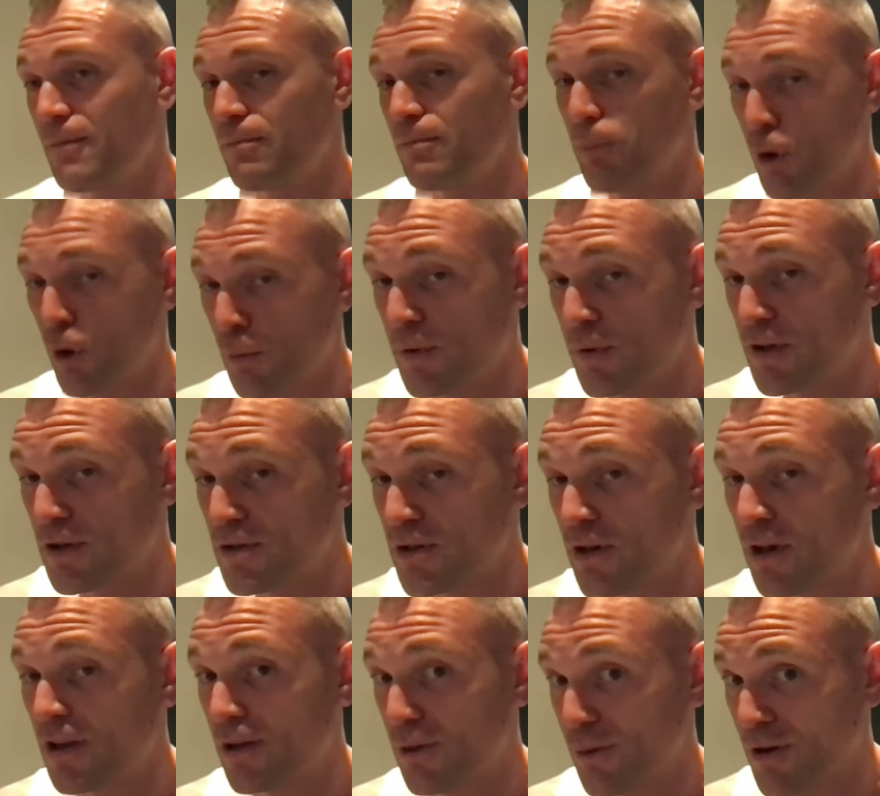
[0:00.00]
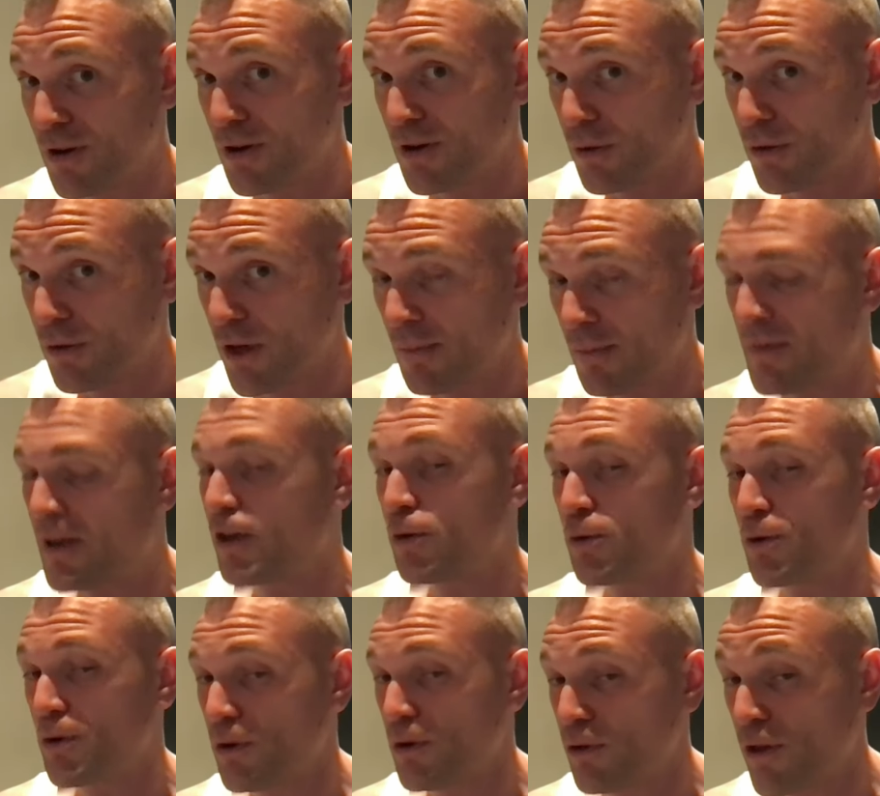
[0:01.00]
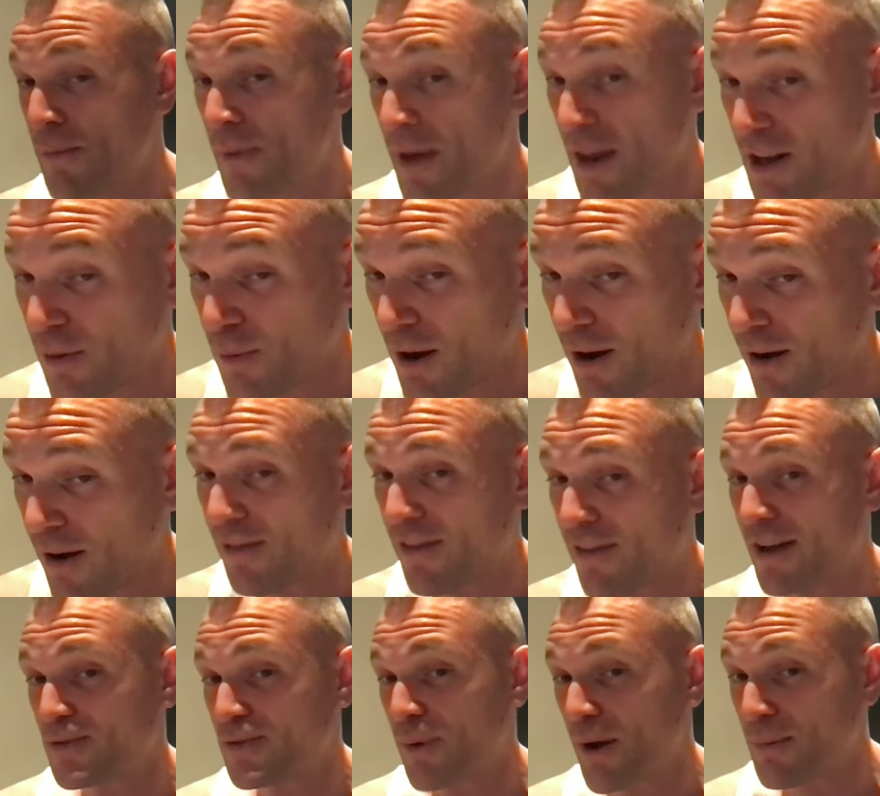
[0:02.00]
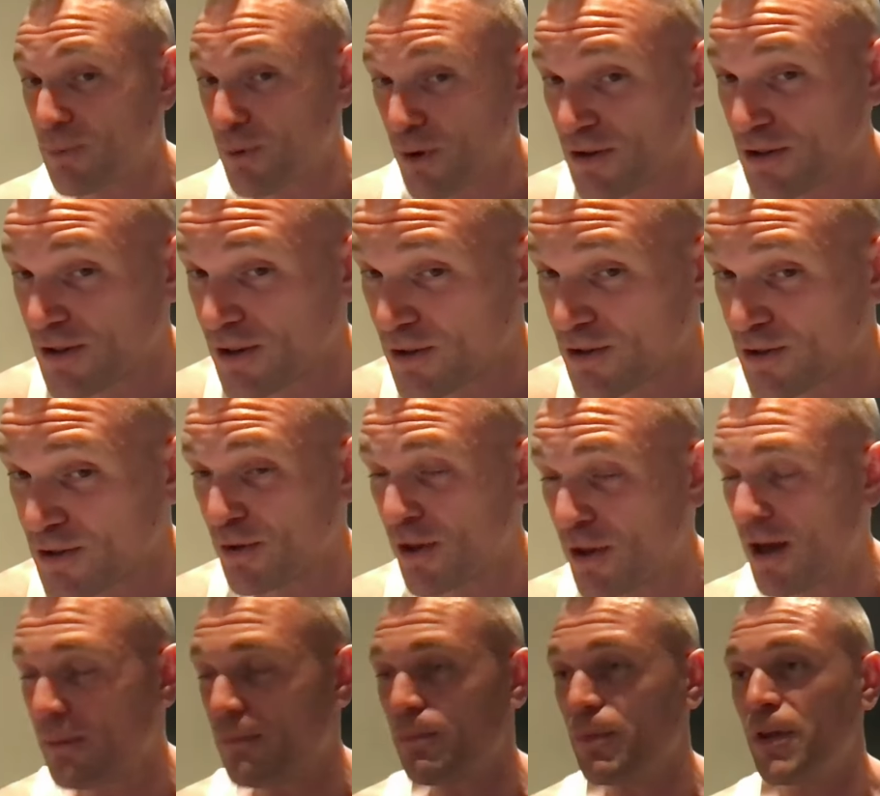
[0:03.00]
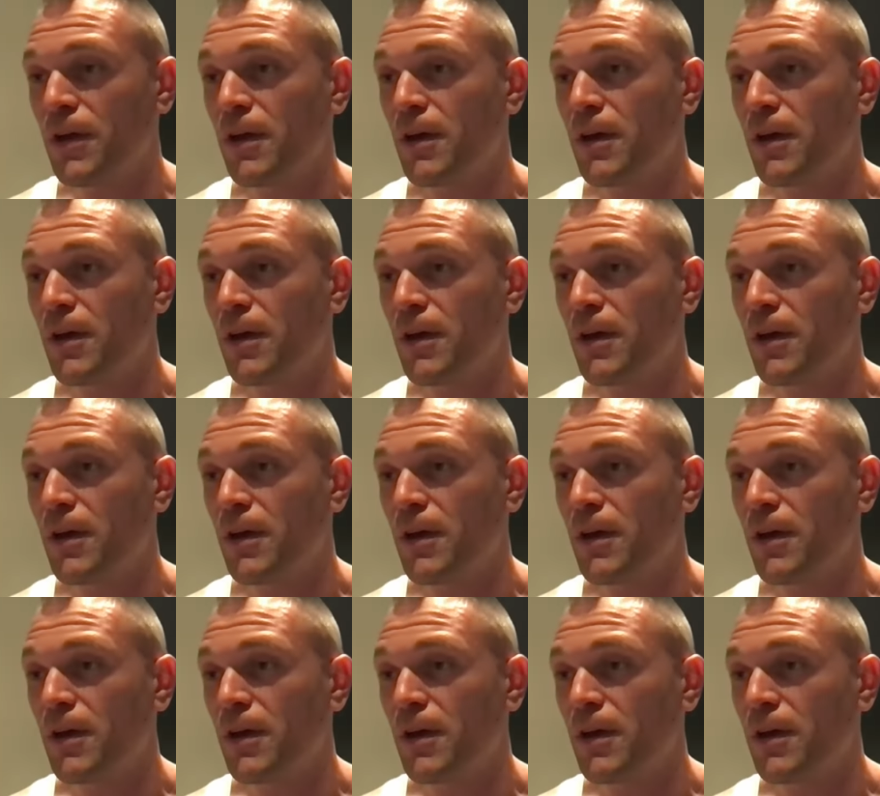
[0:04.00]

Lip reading: Burpees, you can do them. You can do them anywhere. That's why prisoners do them.